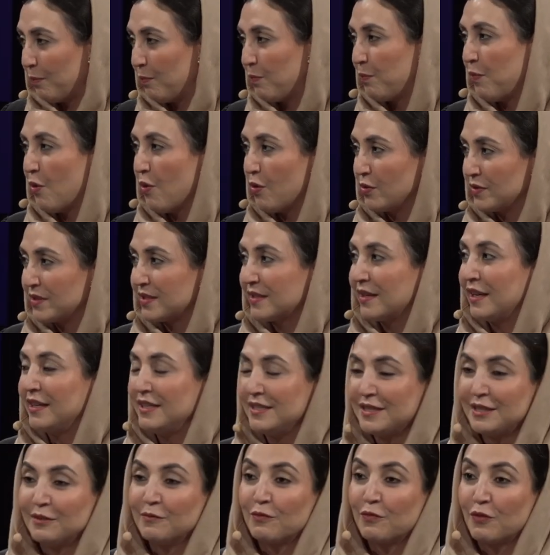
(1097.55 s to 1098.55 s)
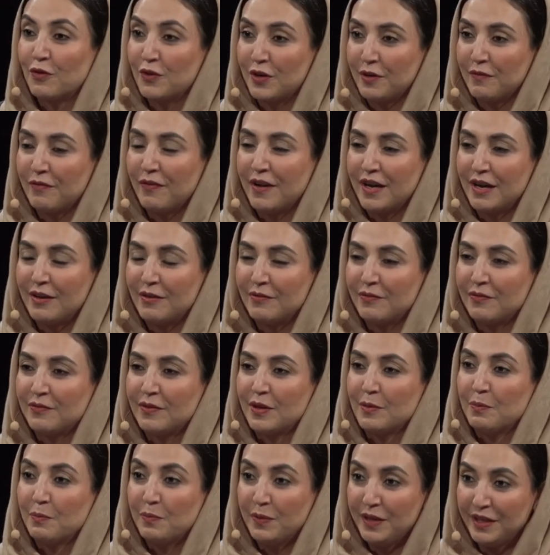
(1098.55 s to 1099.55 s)
post-1945
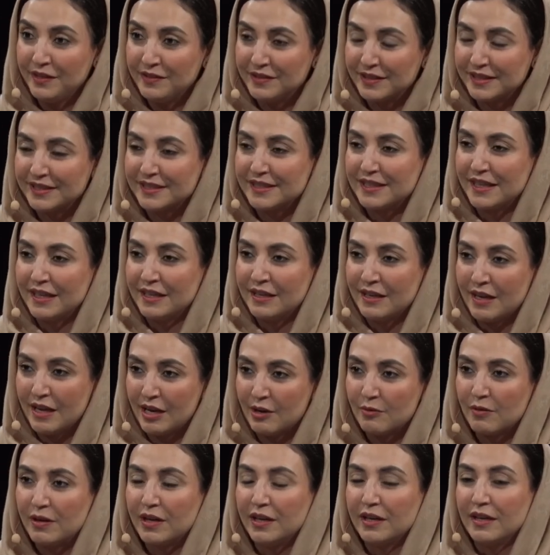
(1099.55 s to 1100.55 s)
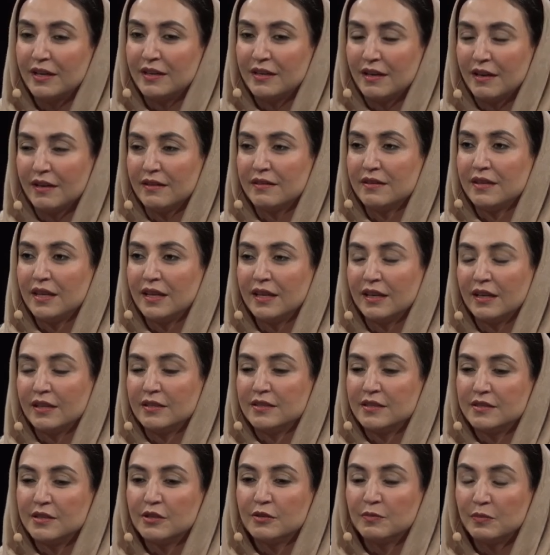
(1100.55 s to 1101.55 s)
period and era, and I think a
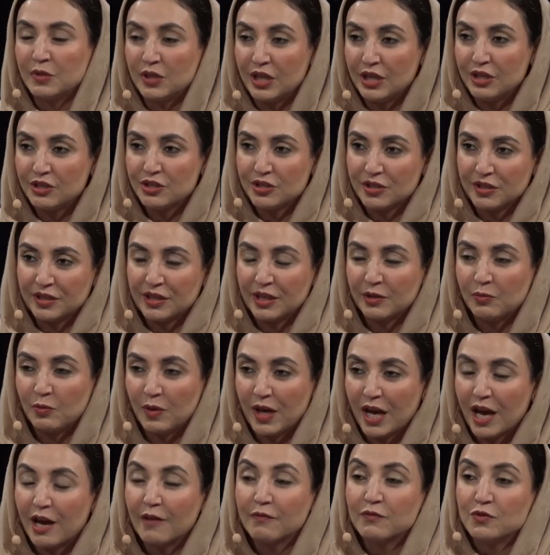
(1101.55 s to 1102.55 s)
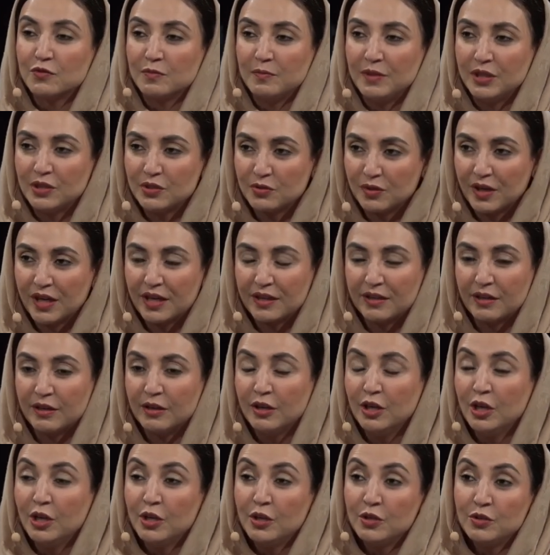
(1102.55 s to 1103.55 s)
determination that we have to be together
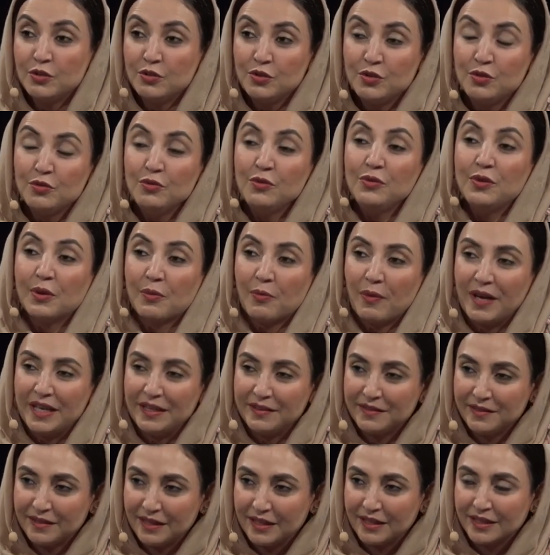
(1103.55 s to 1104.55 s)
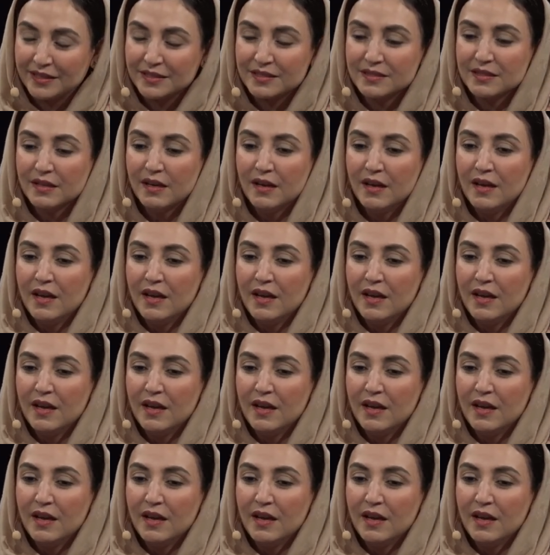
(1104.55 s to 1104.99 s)
to do the right things.